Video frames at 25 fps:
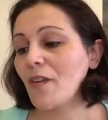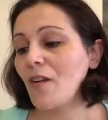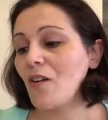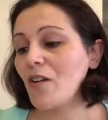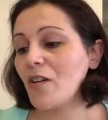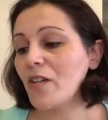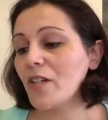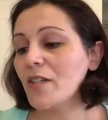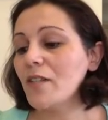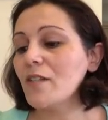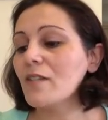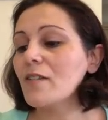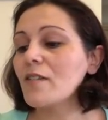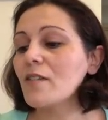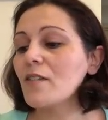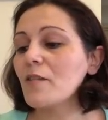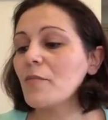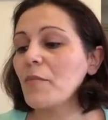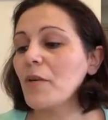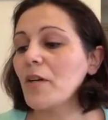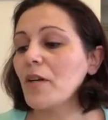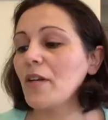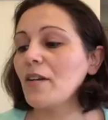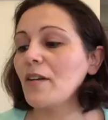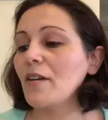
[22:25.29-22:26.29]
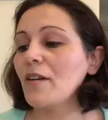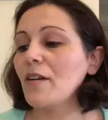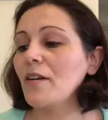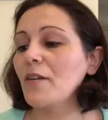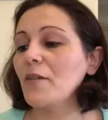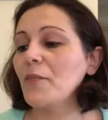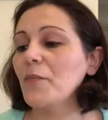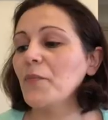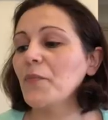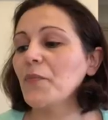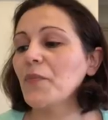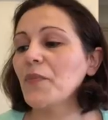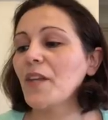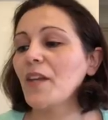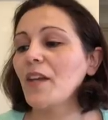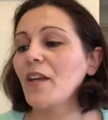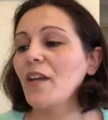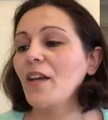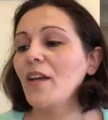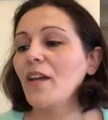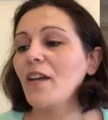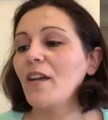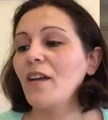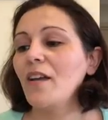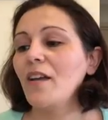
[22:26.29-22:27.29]
honest, but
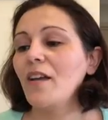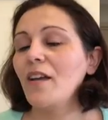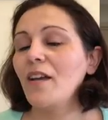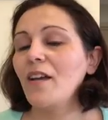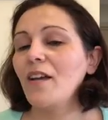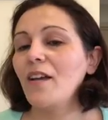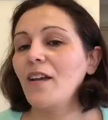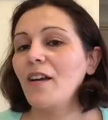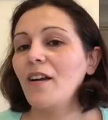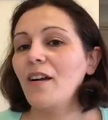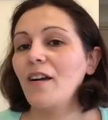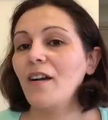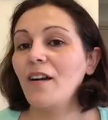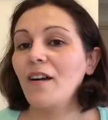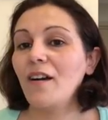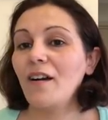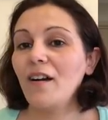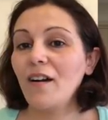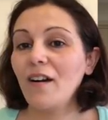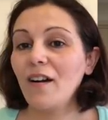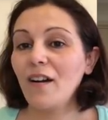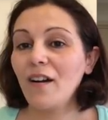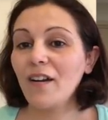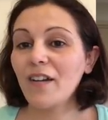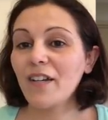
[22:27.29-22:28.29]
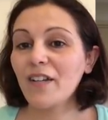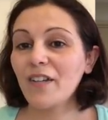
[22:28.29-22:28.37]
I